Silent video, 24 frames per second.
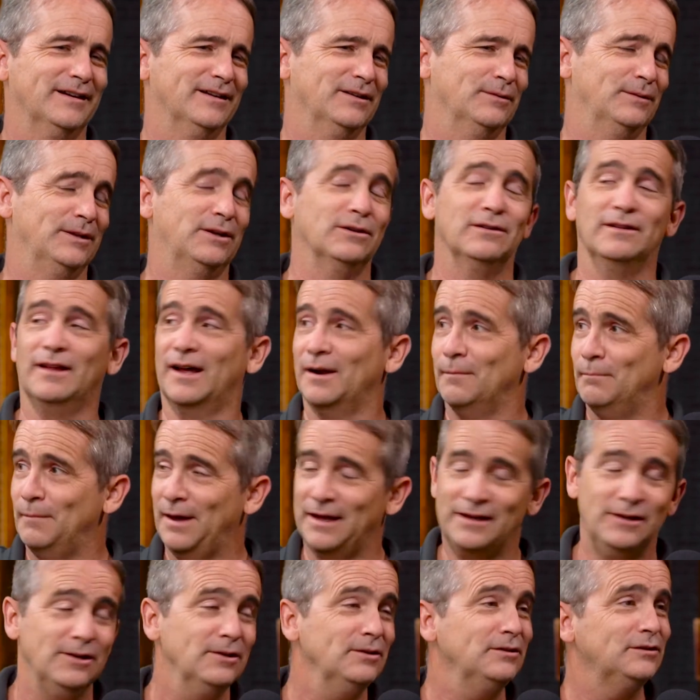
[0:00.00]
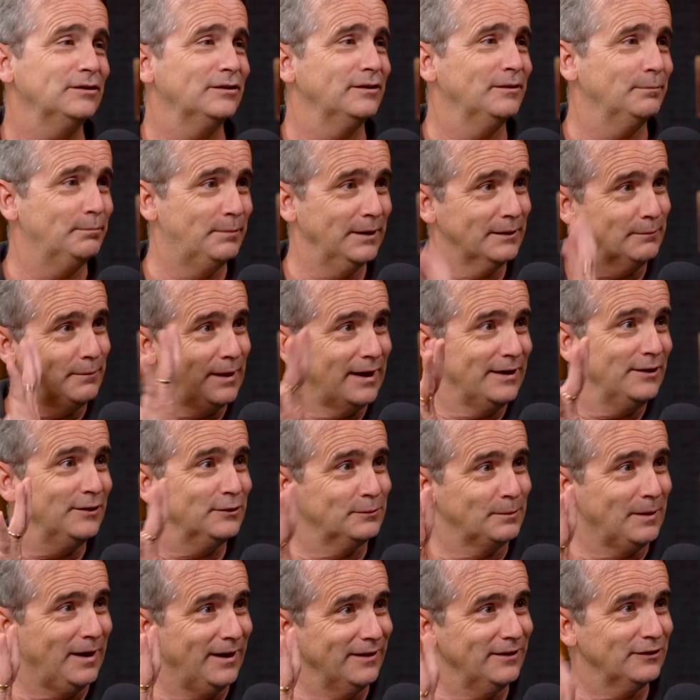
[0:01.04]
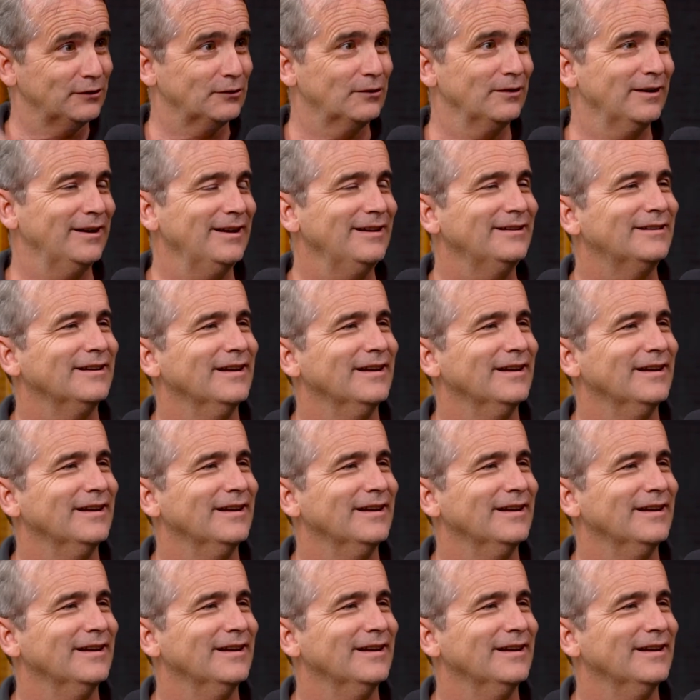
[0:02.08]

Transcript: we do a lot of menus, big menus behind the screens.